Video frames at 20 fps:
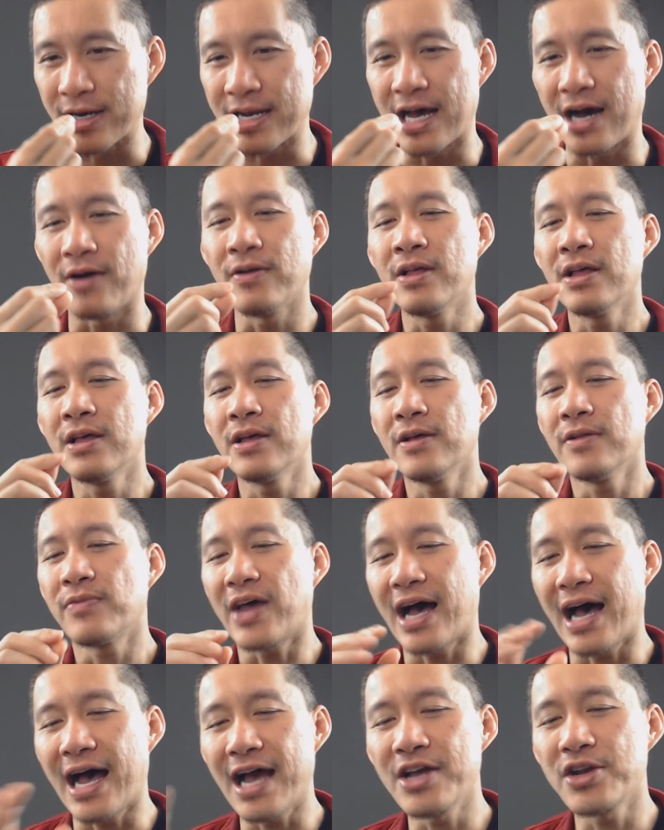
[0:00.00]
Now,
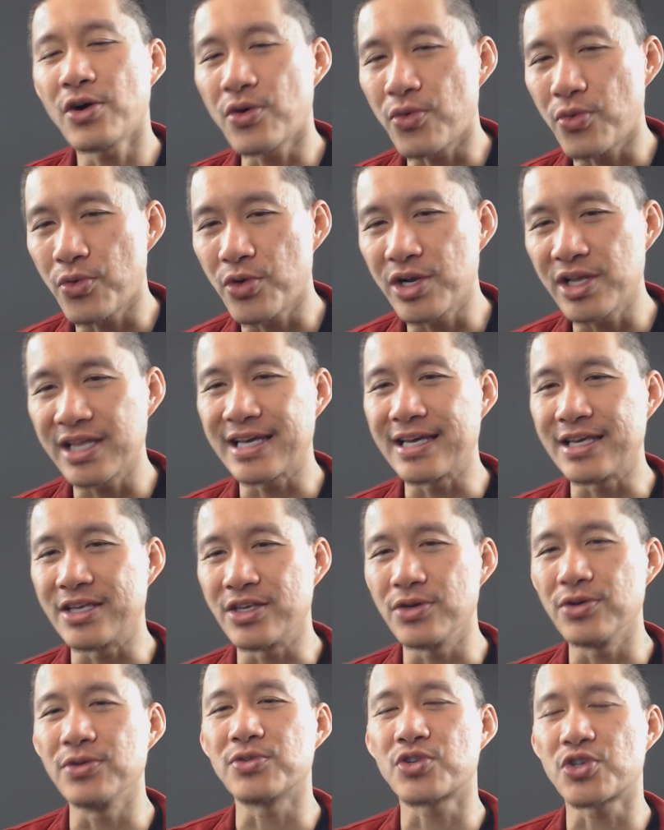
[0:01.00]
I don't really
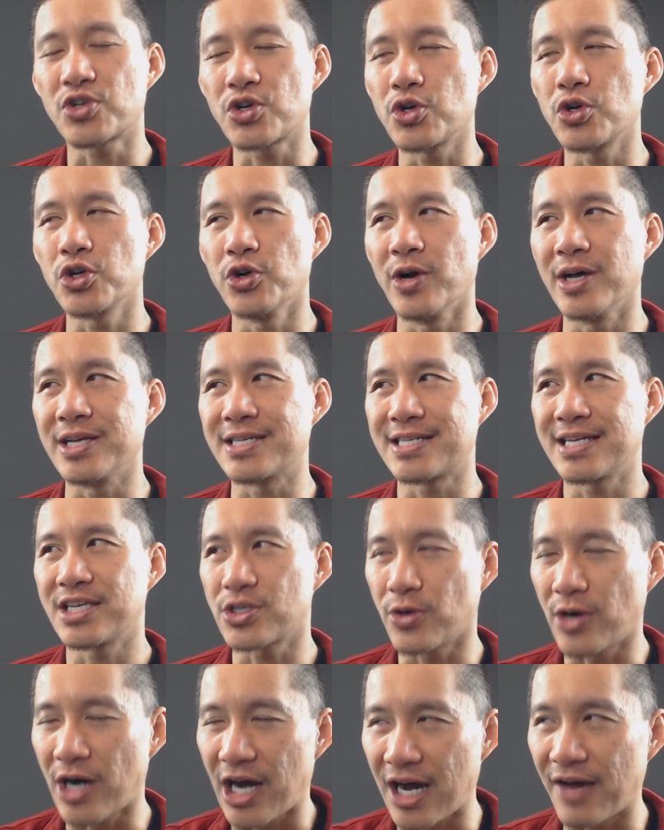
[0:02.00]
use TrueUSD,
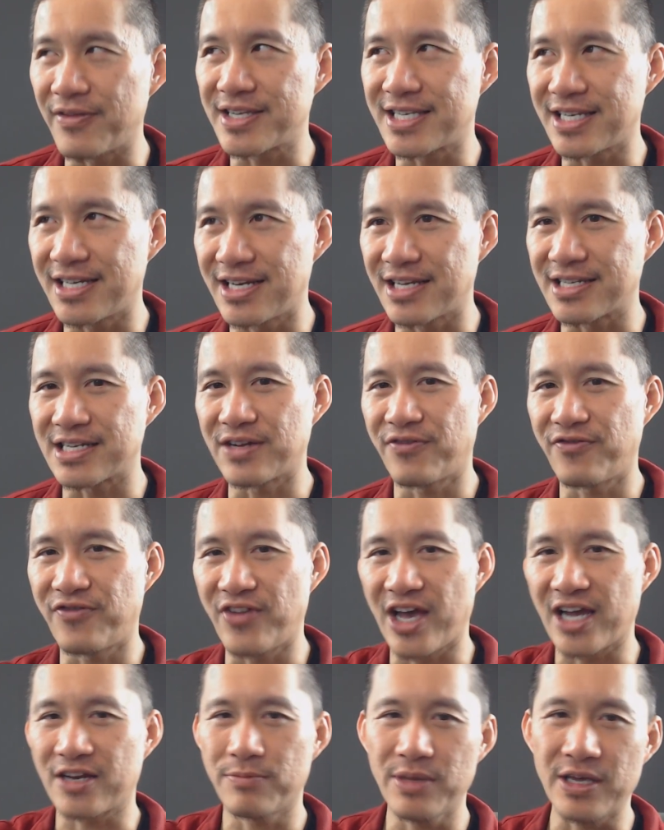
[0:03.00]
so obviously it doesn't
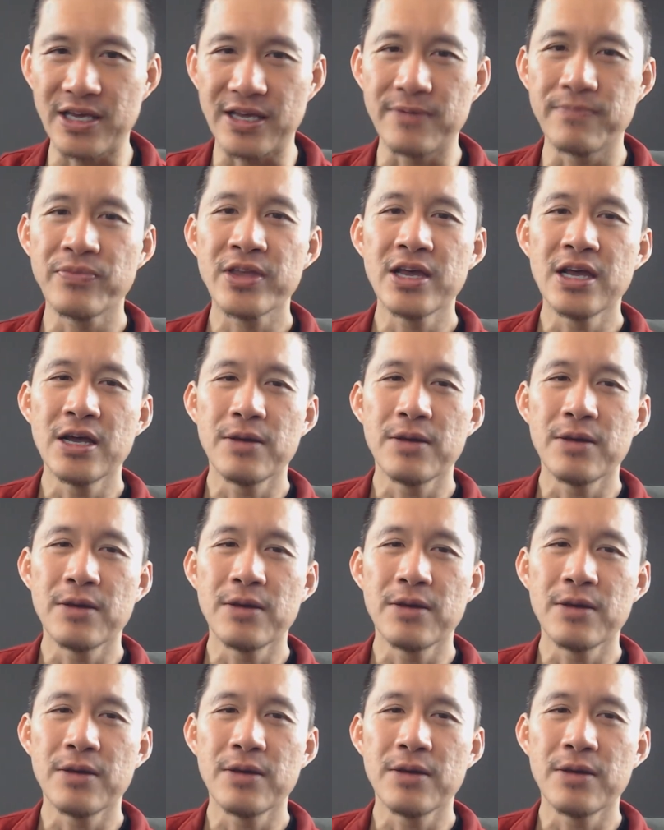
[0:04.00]
affect me,